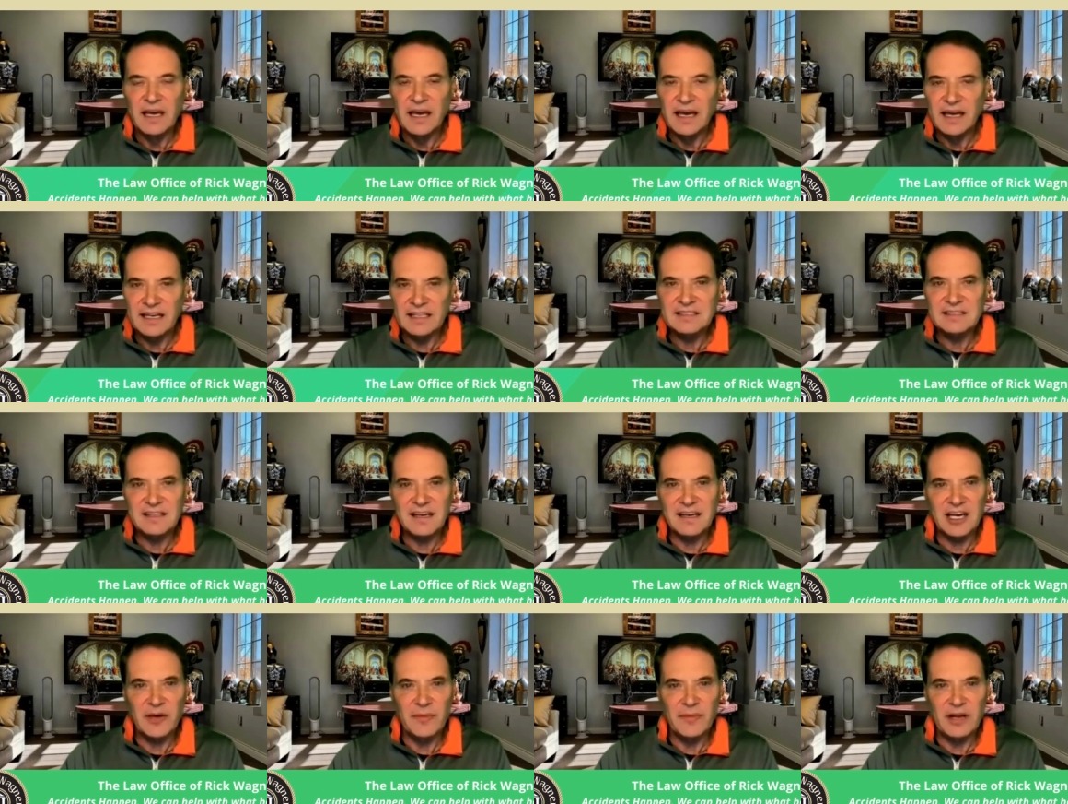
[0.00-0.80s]
And let's
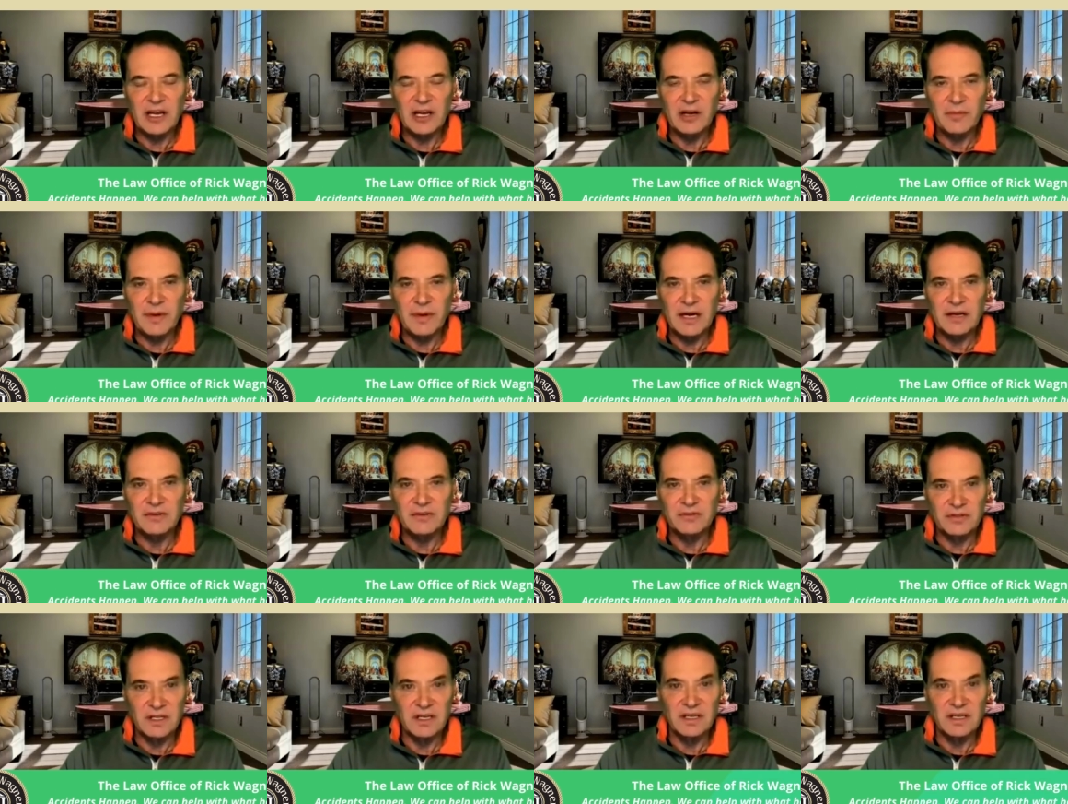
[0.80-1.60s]
talk a minute
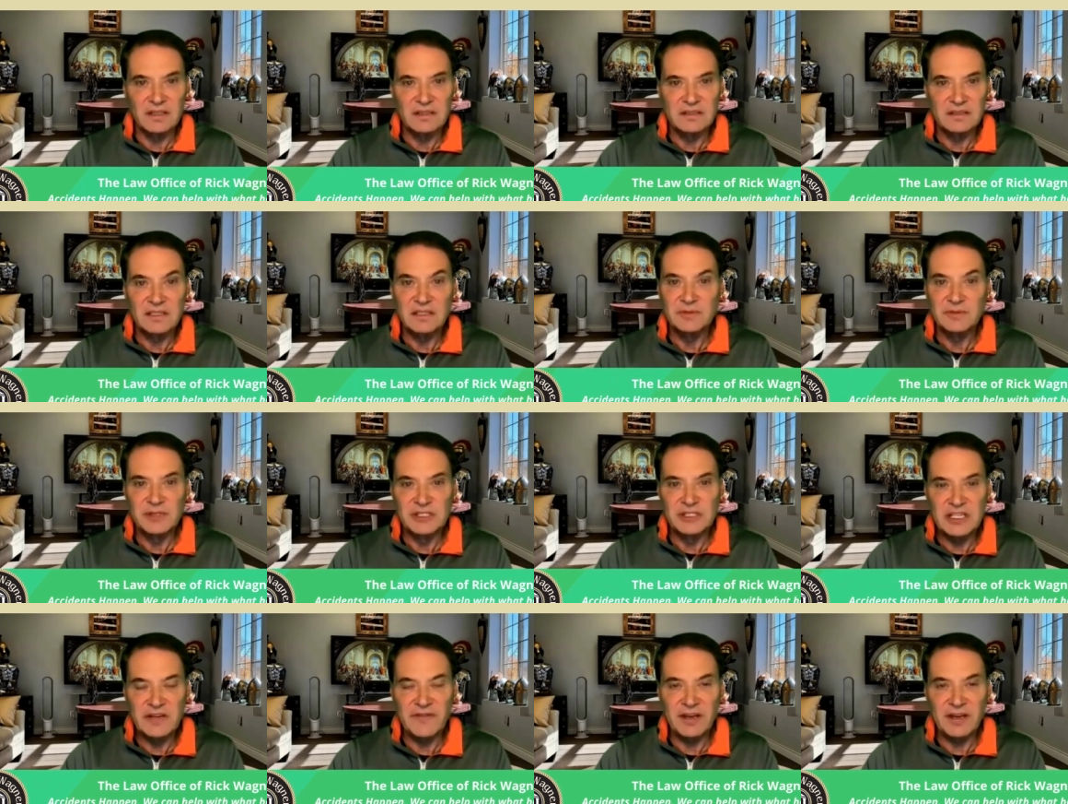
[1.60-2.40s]
about drugs,
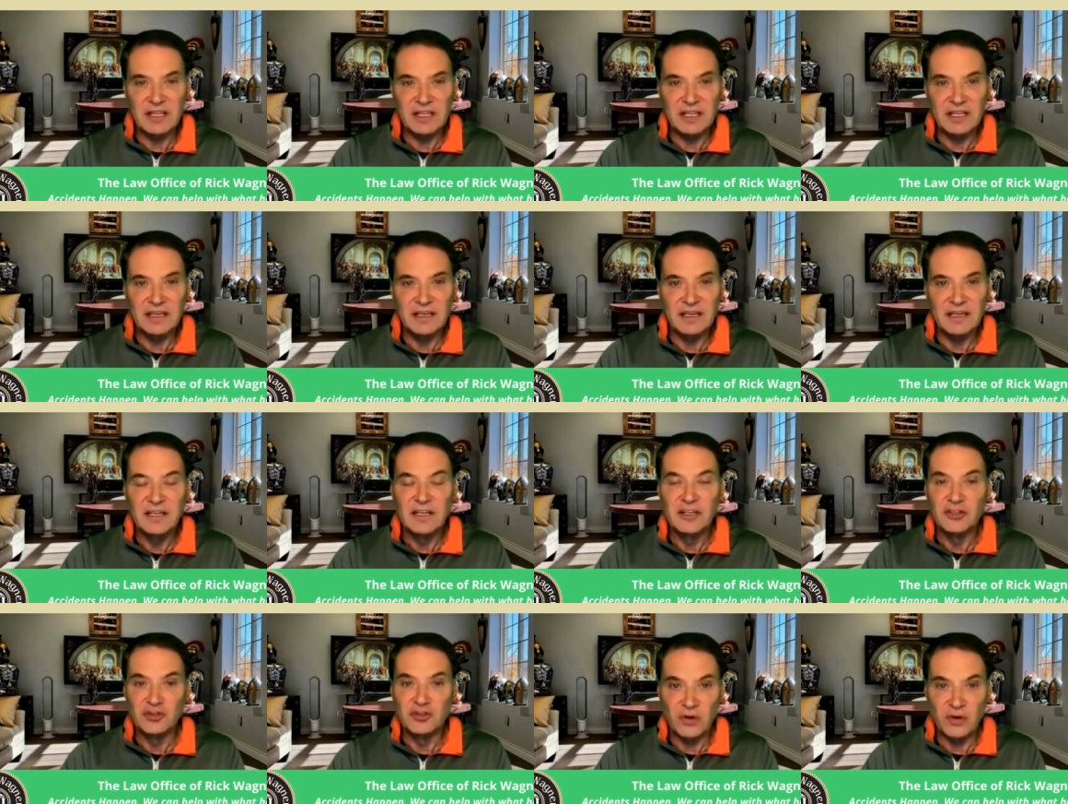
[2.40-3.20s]
specifically
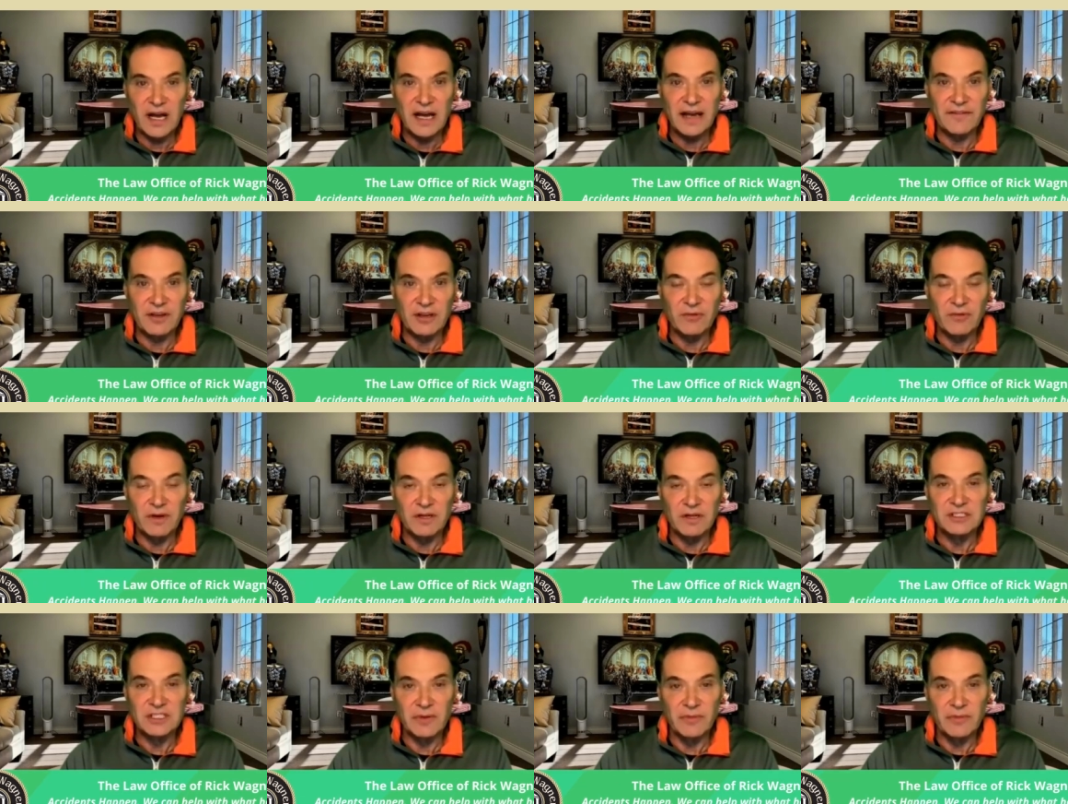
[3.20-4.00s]
driving
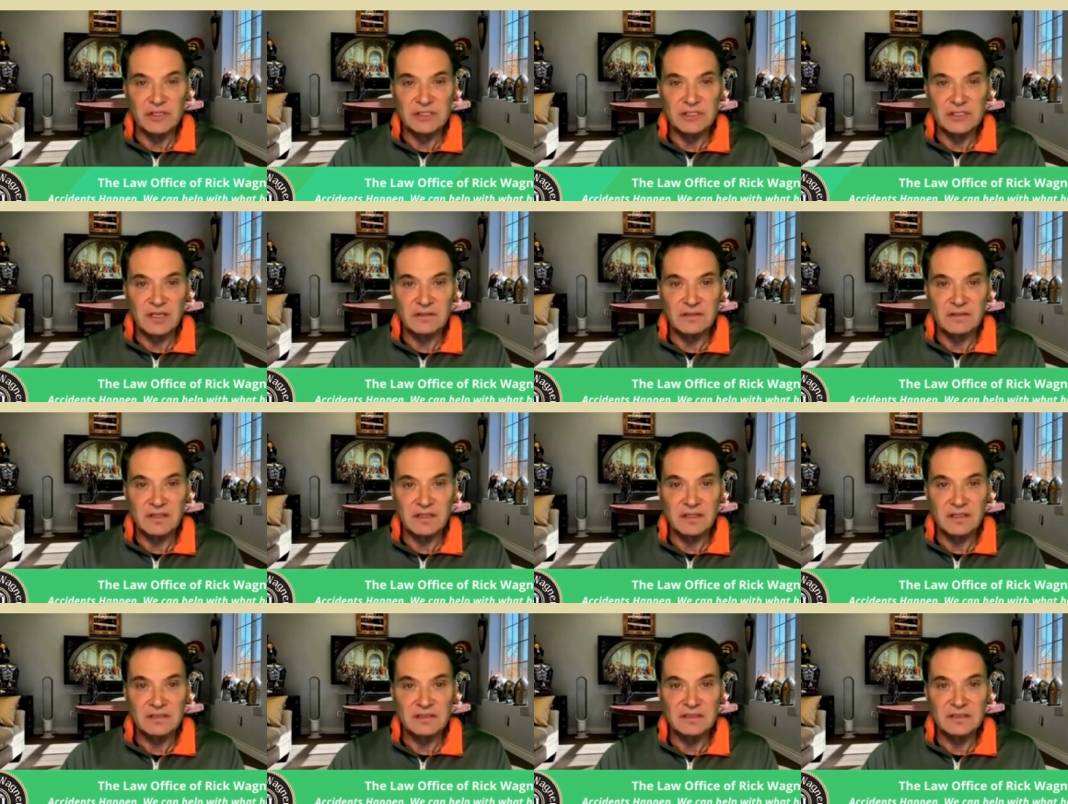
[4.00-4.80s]
while someone's on
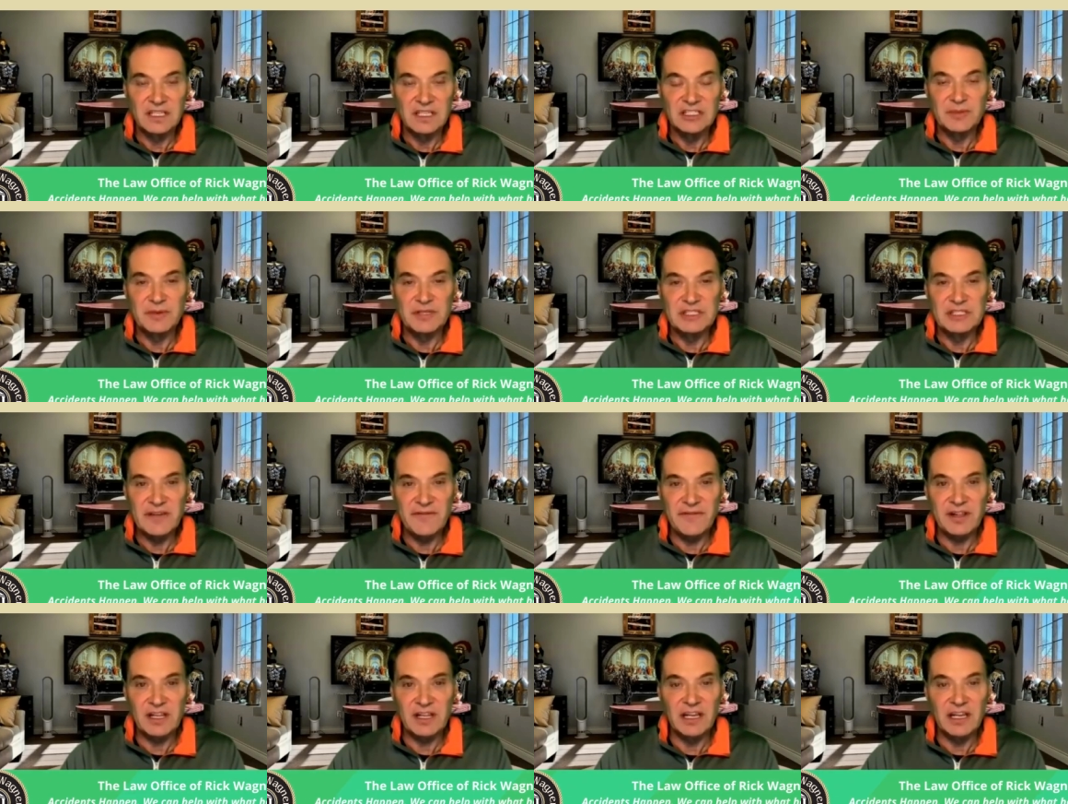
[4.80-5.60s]
drugs. And
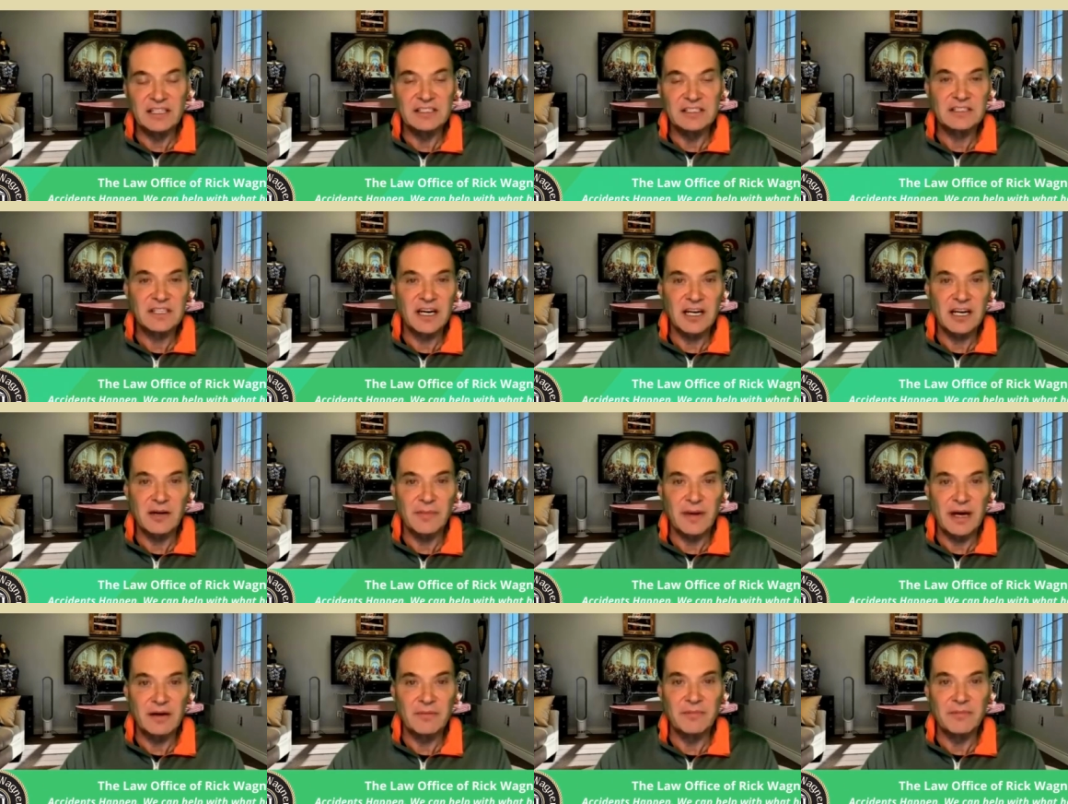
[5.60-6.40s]
specifically, let's talk
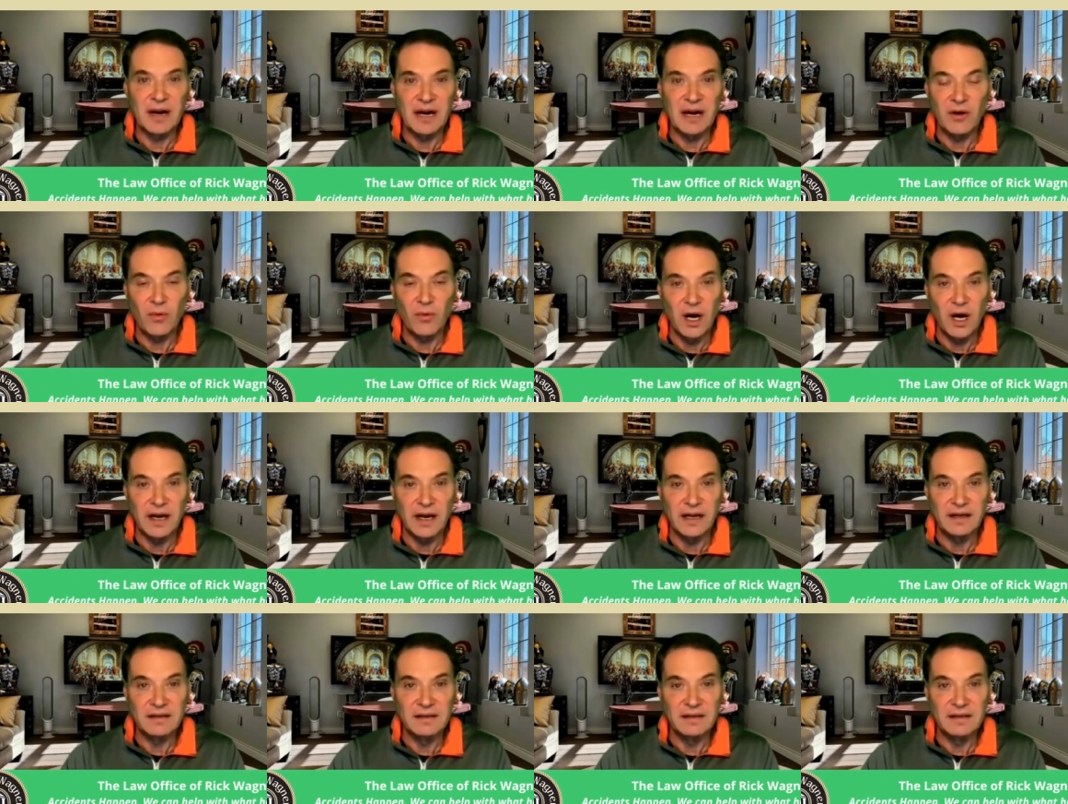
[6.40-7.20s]
about
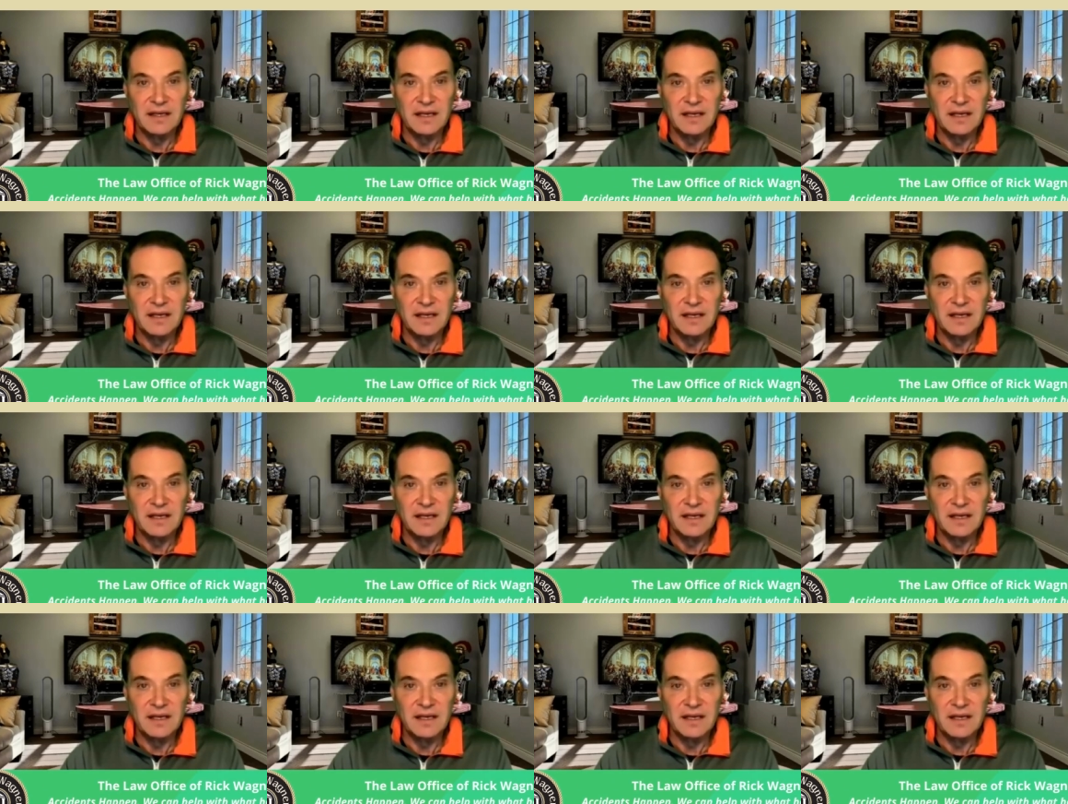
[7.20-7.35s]
marijuana,